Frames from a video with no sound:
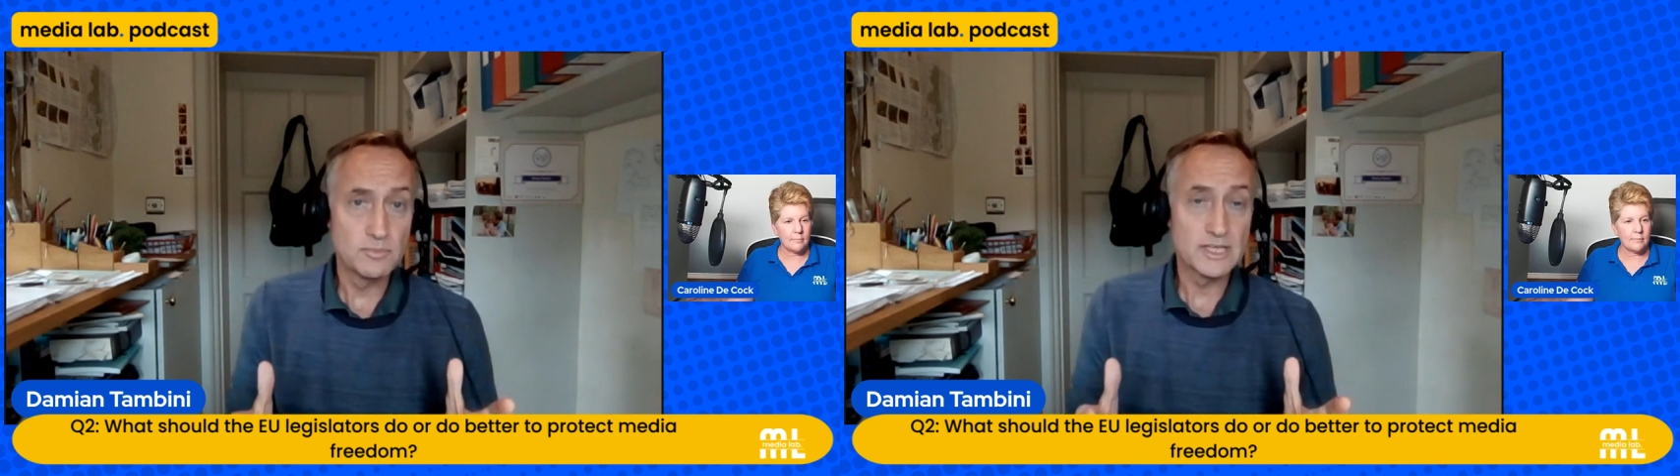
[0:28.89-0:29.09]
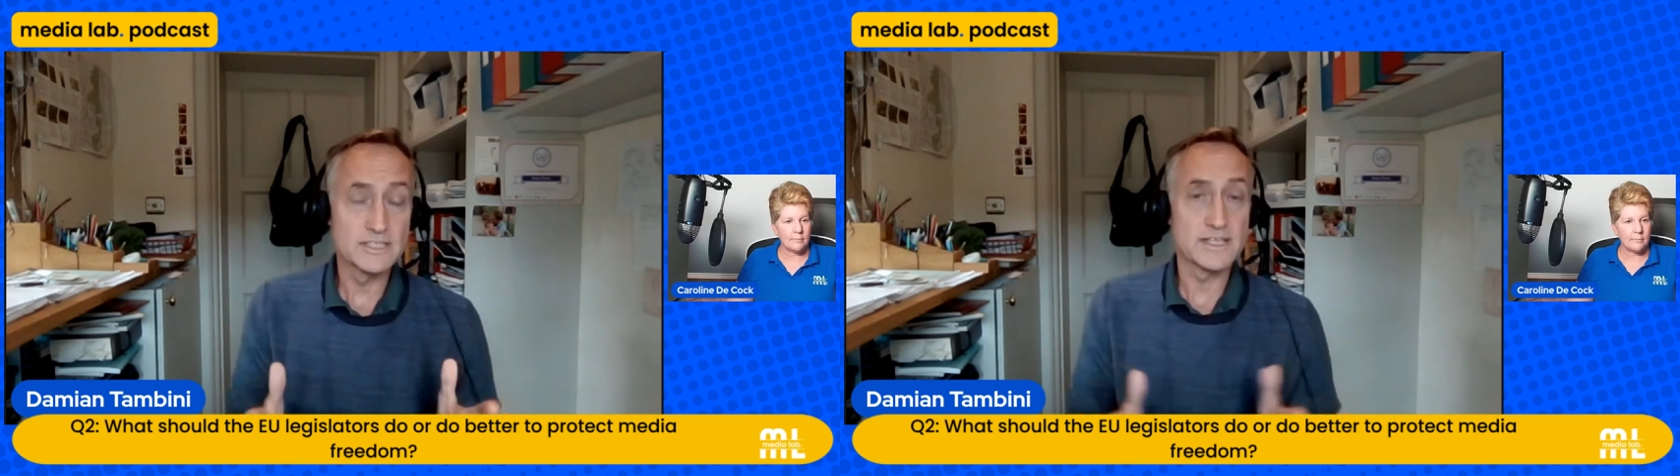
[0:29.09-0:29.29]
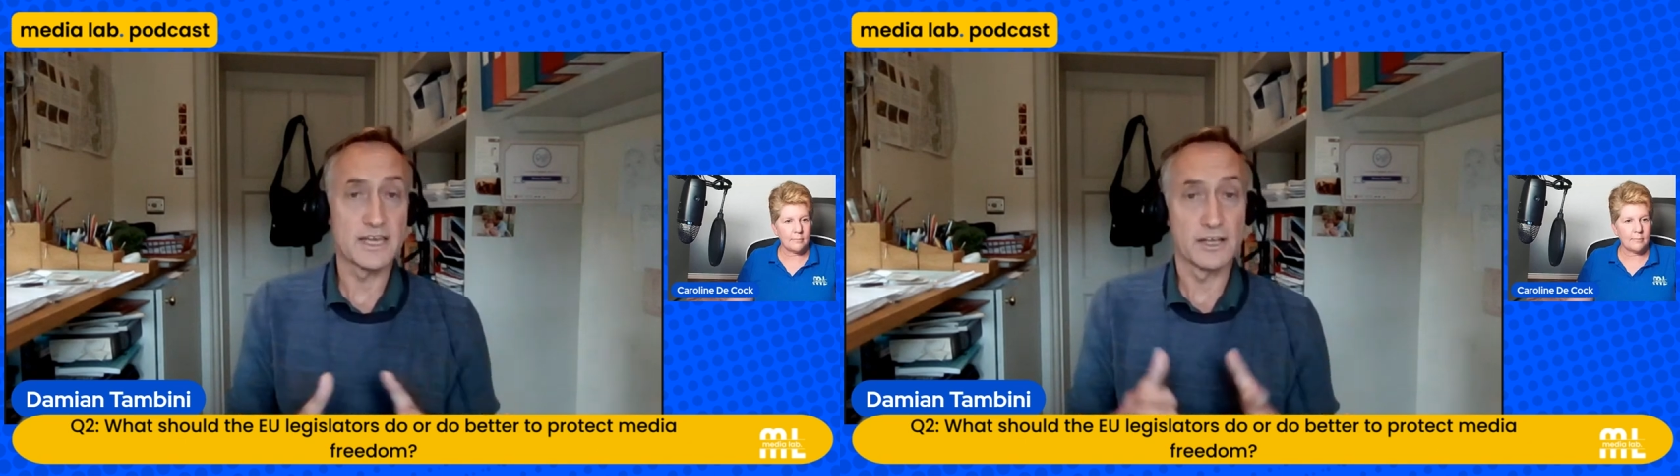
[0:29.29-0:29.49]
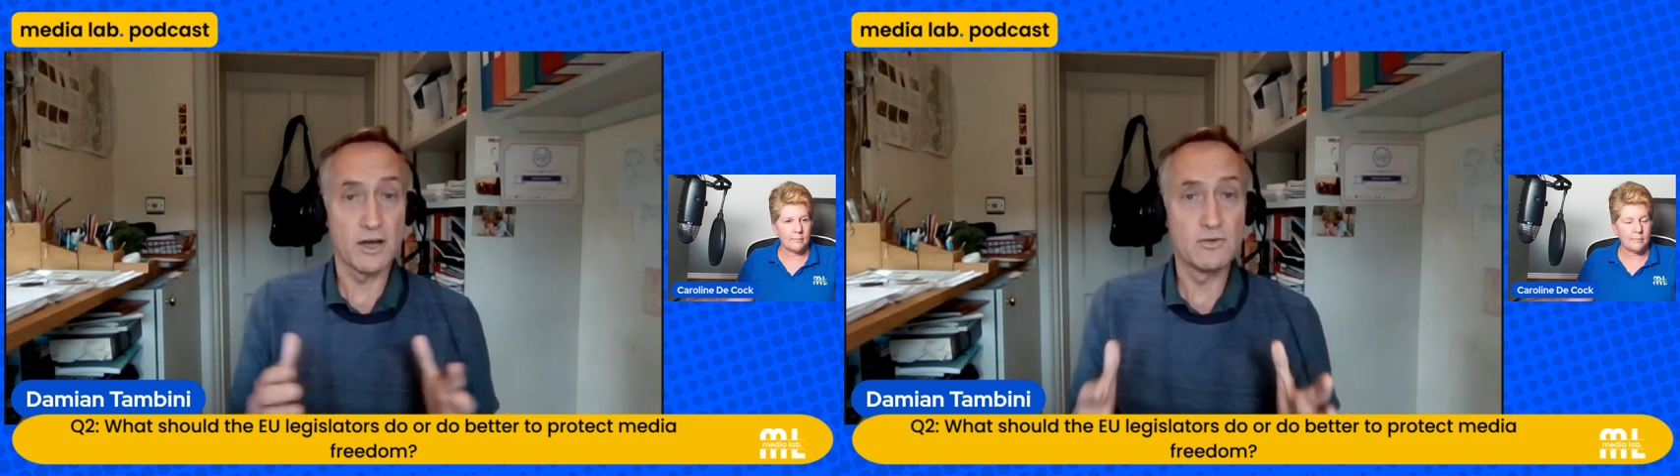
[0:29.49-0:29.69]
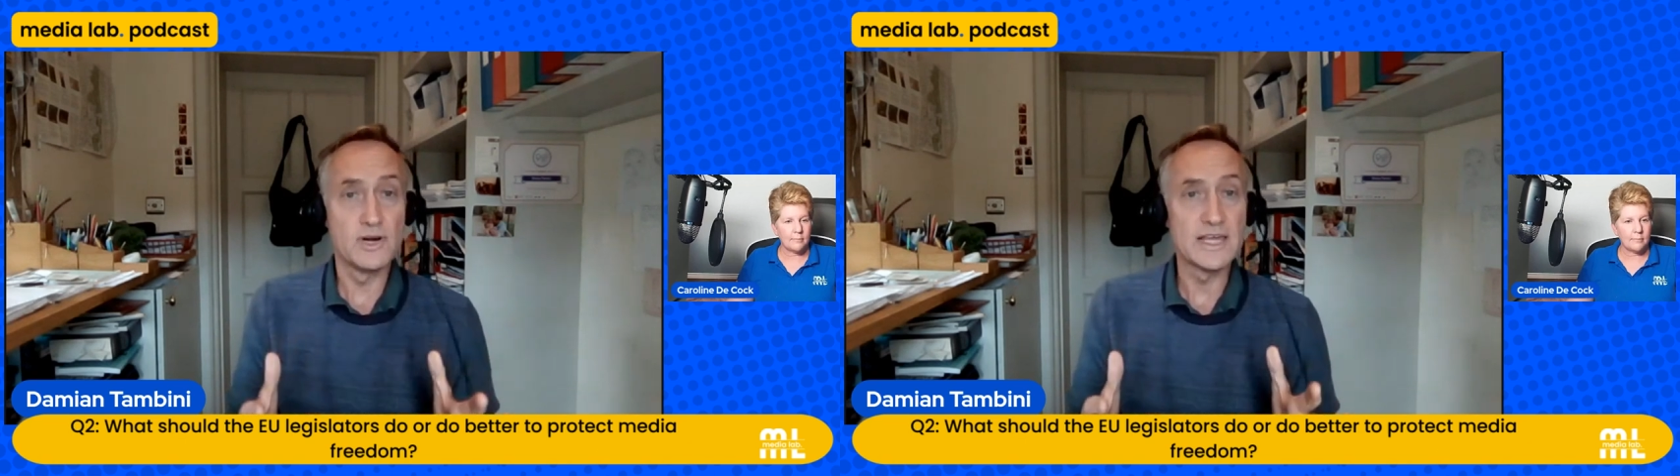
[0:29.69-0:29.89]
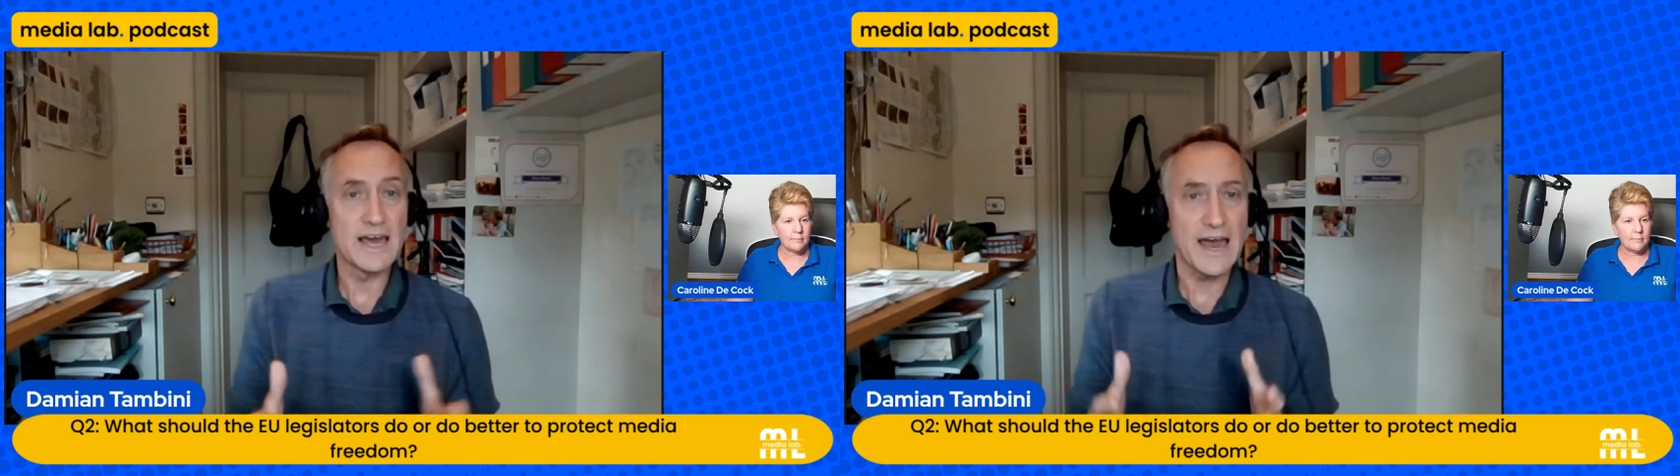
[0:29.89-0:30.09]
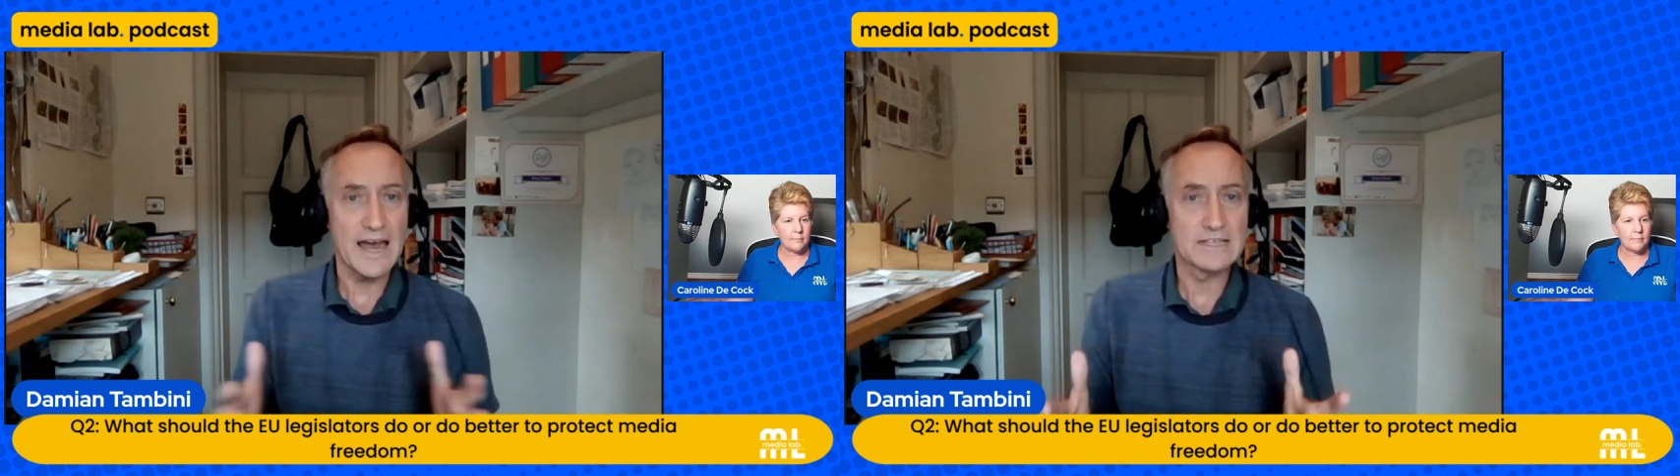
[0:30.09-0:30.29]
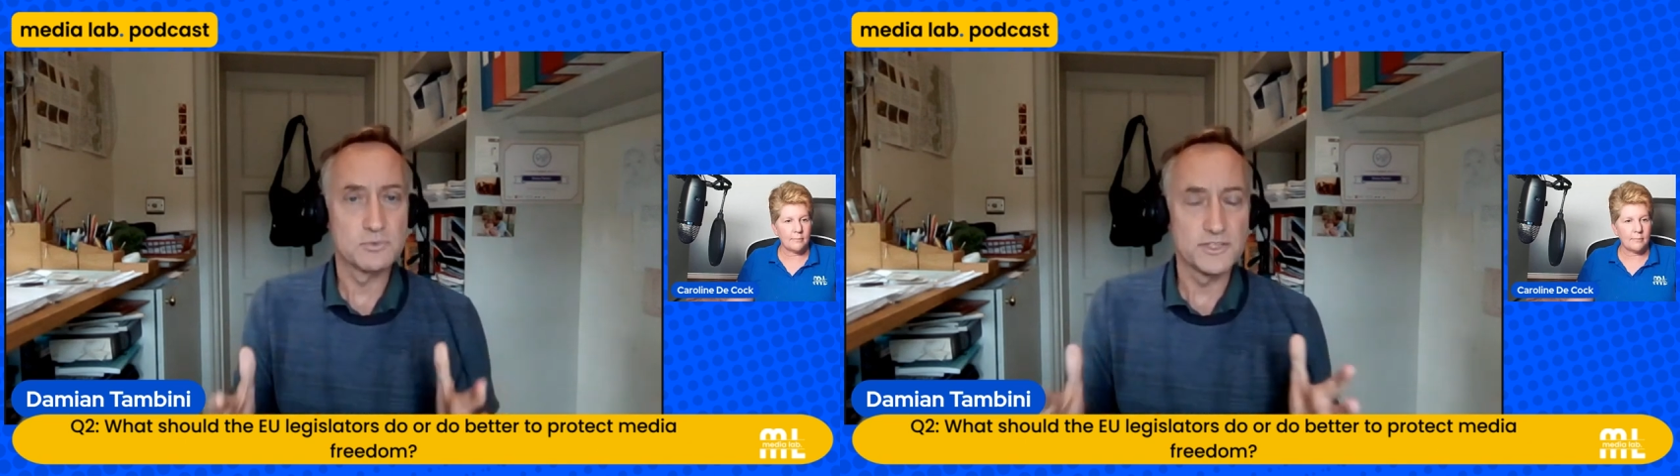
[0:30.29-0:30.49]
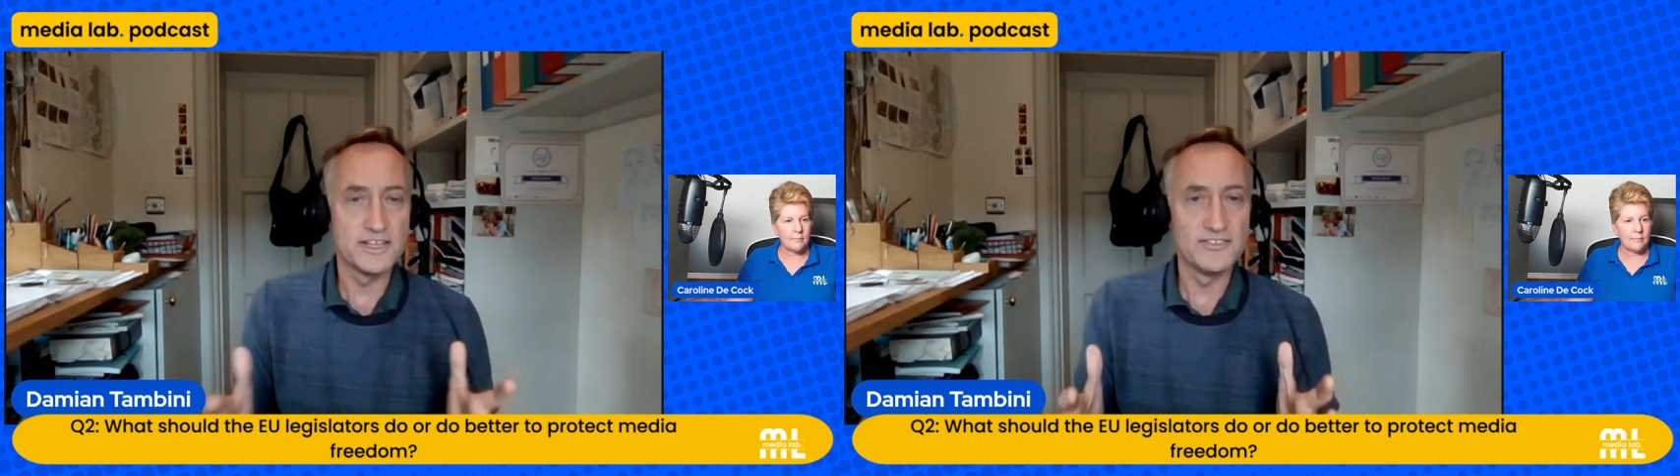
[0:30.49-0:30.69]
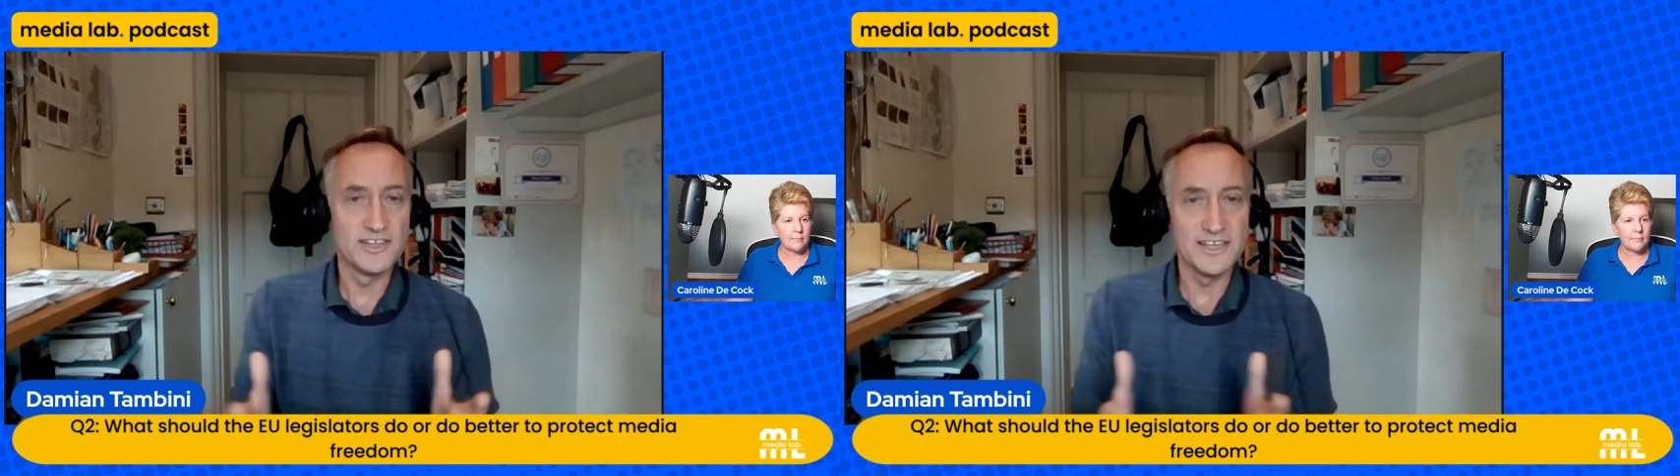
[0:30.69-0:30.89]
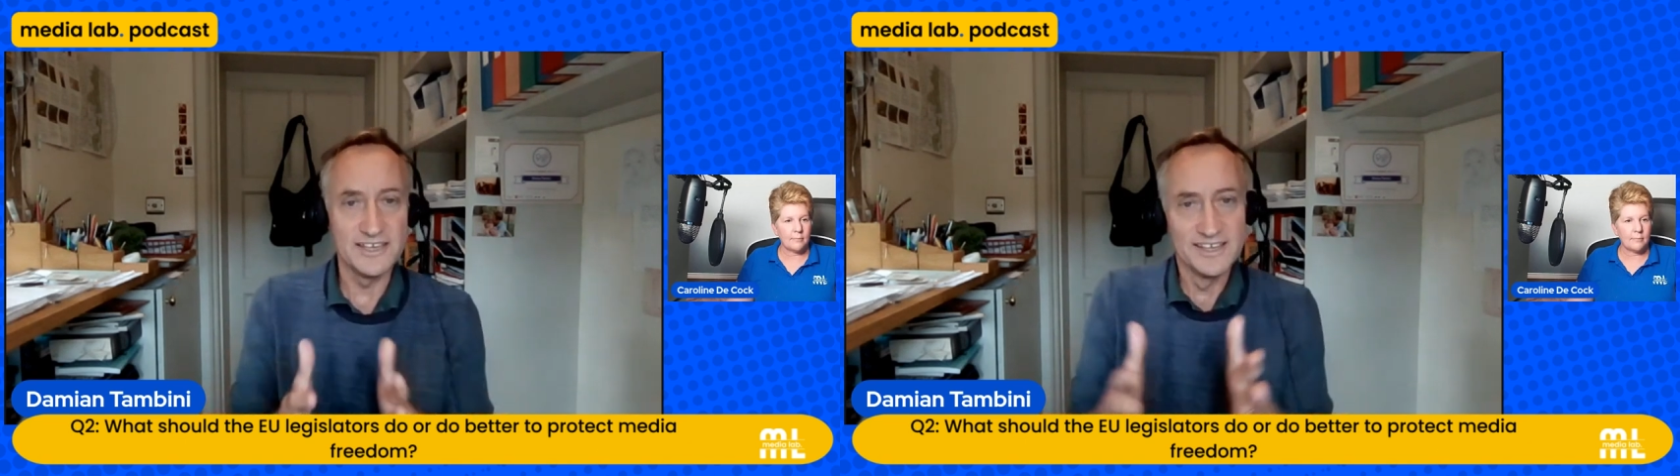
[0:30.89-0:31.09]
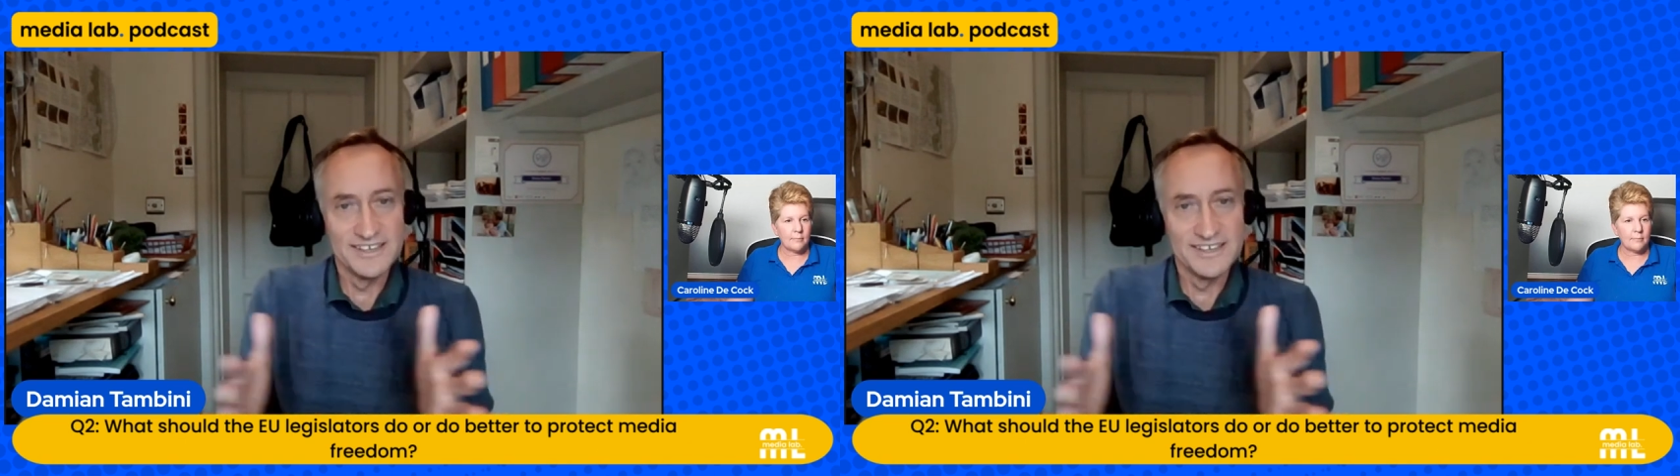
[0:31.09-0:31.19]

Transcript: because they can only act within the